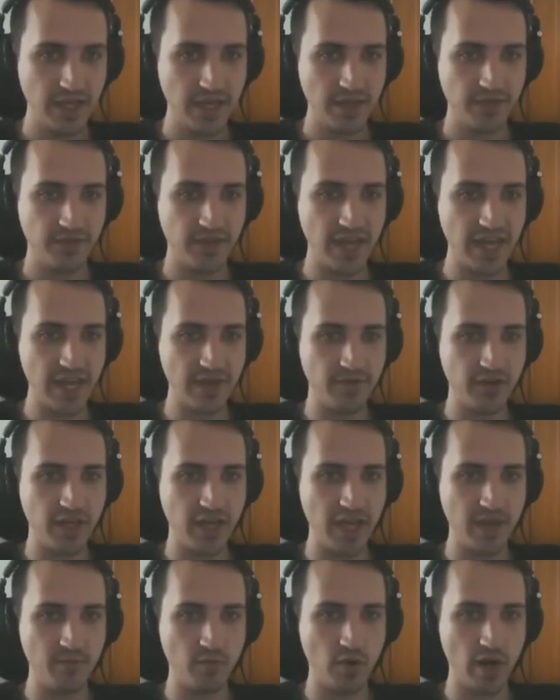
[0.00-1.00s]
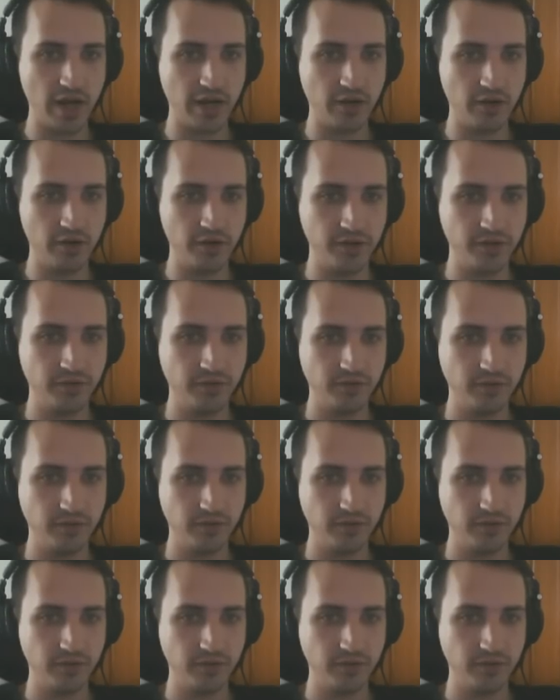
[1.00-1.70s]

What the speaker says: they have a game record